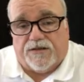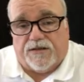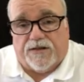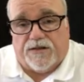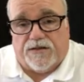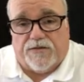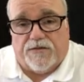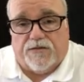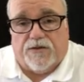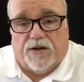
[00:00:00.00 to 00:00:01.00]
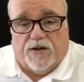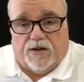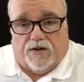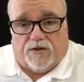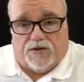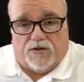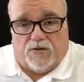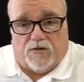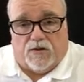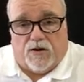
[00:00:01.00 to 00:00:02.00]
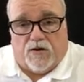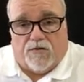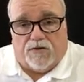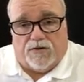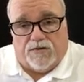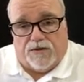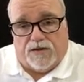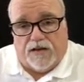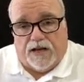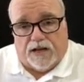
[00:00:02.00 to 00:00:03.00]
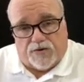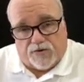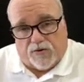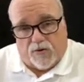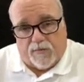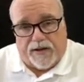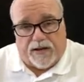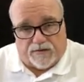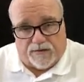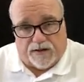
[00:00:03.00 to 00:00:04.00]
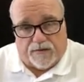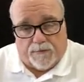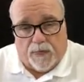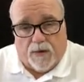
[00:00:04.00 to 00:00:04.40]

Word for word: Then these two are so close, and you see that control panel there.